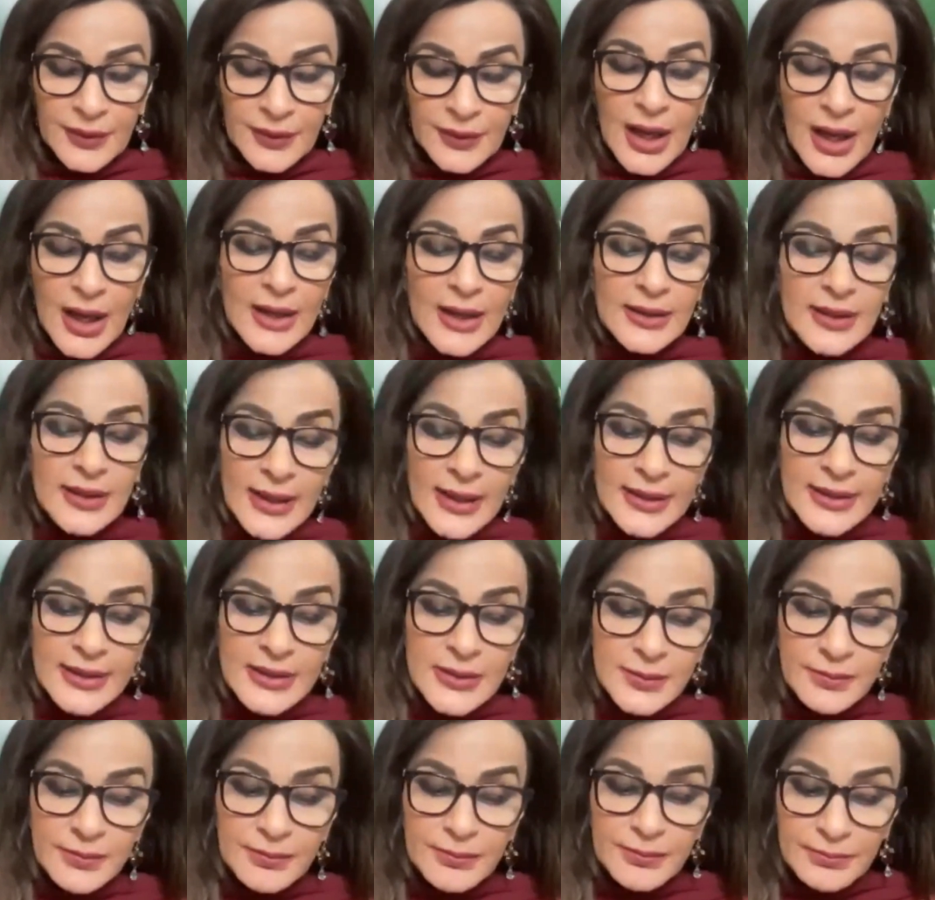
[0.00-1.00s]
and that
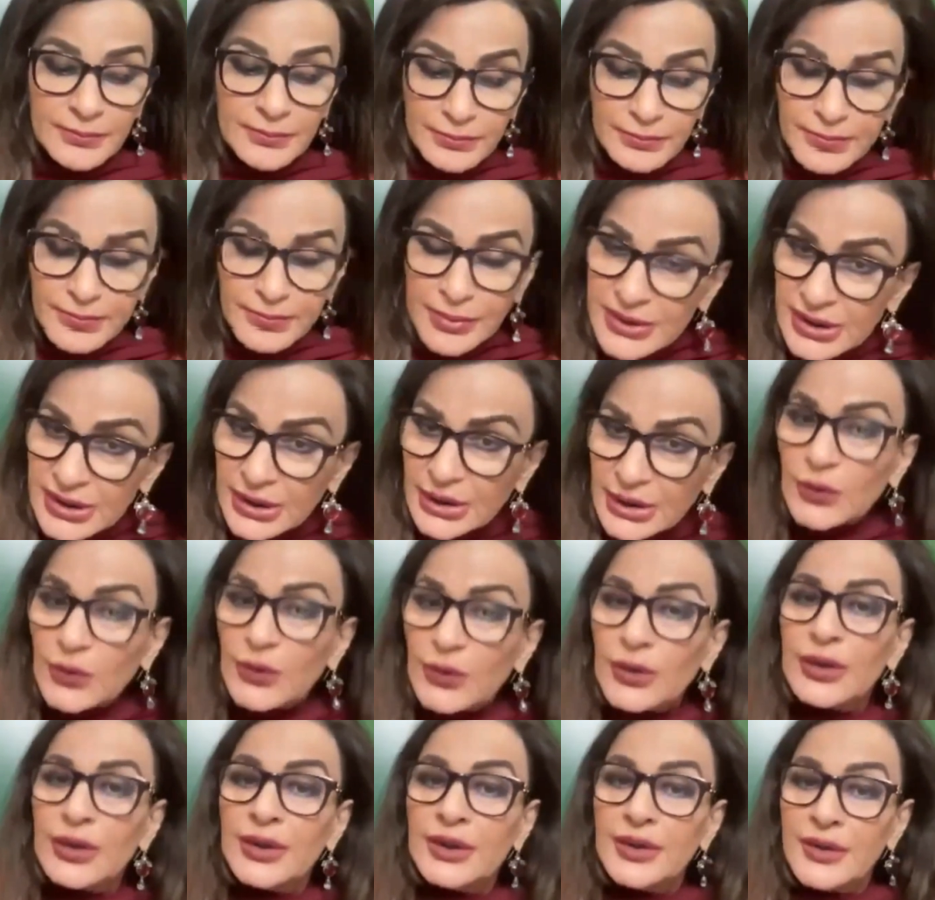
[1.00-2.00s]
is
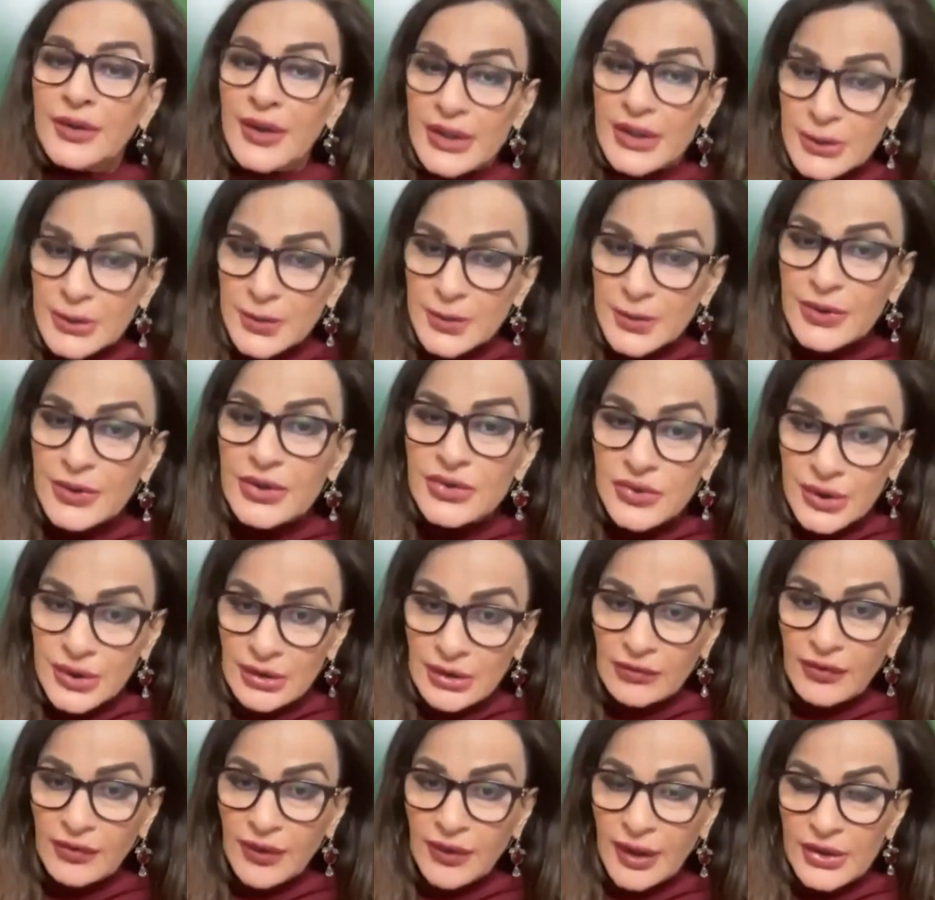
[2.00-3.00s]
particularly respiratory
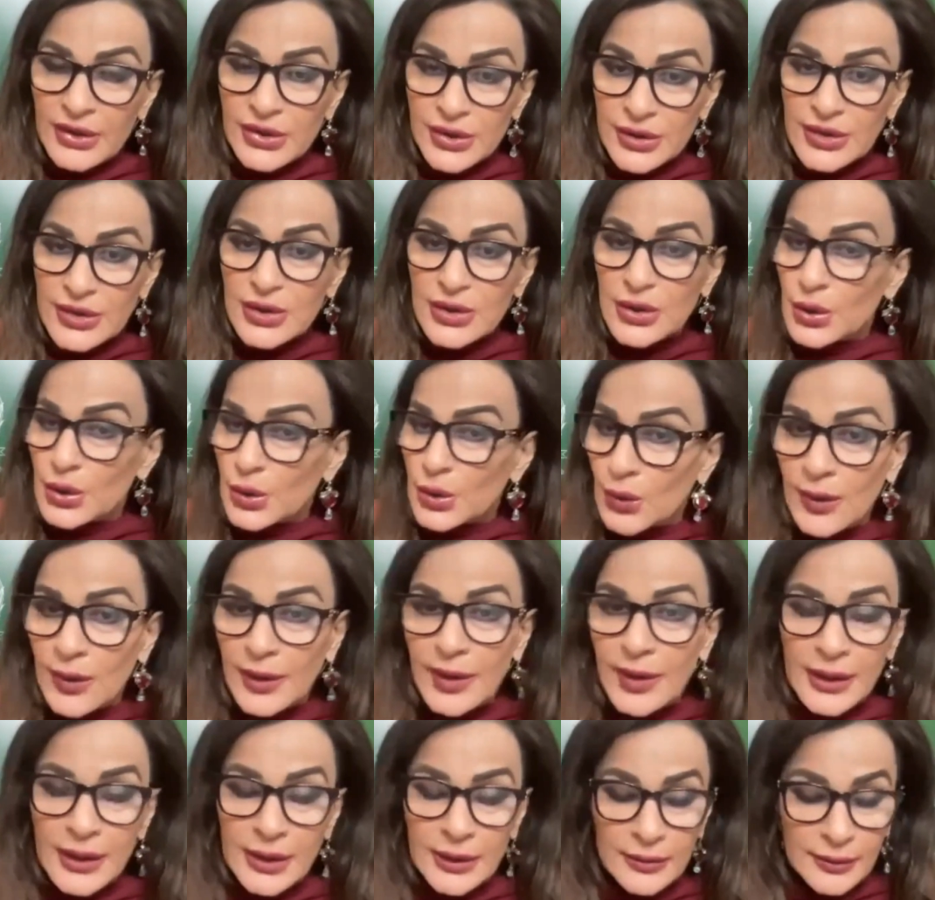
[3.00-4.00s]
infections, lower
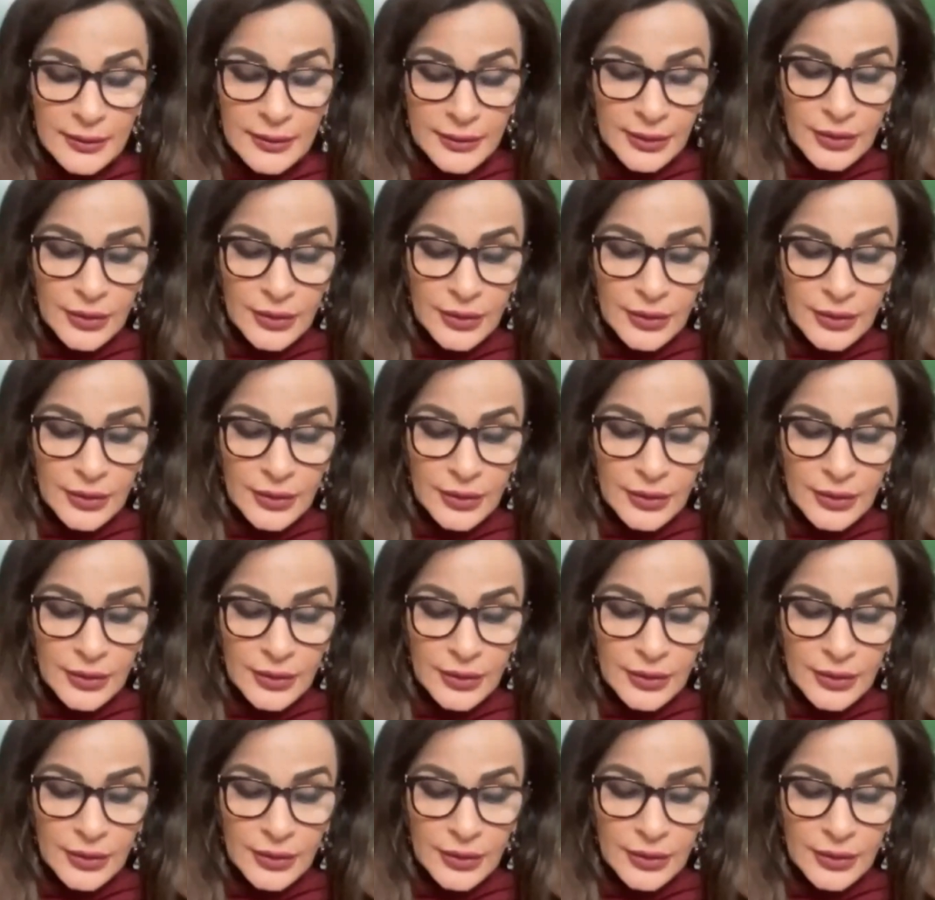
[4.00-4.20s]
and,